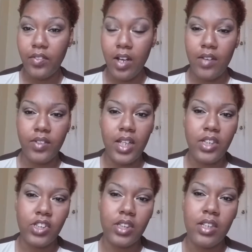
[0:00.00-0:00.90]
for
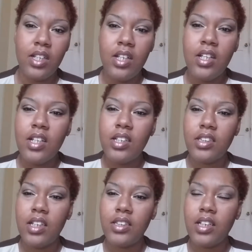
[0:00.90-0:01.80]
ovulation.
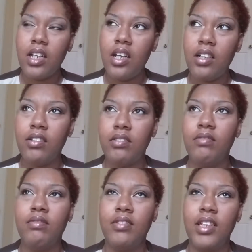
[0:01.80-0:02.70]
So I was like, oh,
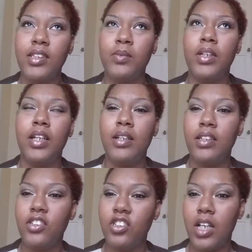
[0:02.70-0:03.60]
that's weird.
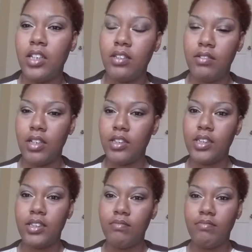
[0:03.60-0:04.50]
I
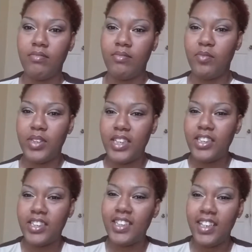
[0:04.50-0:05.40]
just, was
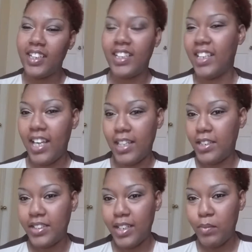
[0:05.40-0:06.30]
that just a lucky guess
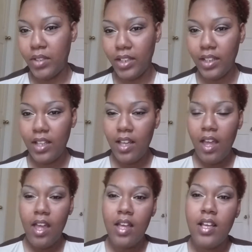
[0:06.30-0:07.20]
or something?
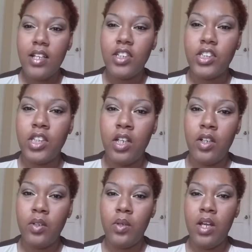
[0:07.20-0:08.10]

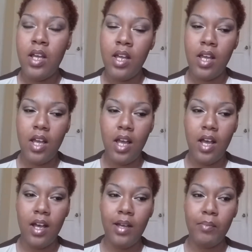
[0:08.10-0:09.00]
So,
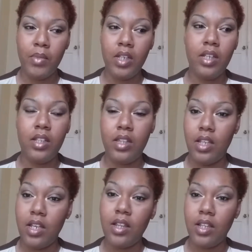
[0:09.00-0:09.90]
me
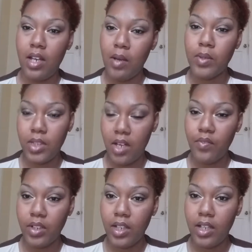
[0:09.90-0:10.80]
thinking that I was
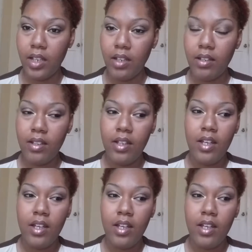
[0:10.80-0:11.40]
ovulating,